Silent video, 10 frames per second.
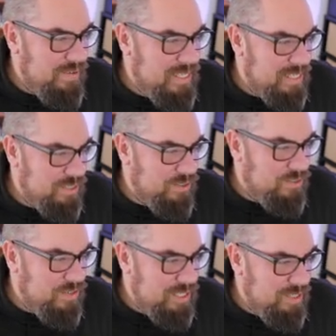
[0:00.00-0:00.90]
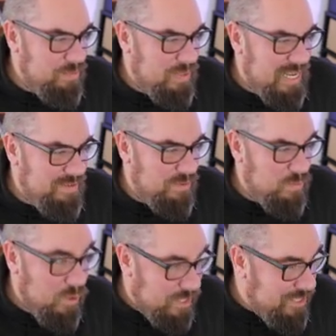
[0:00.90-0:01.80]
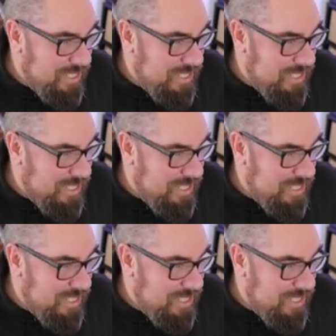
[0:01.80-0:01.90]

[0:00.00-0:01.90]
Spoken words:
Research nutrition, plan for water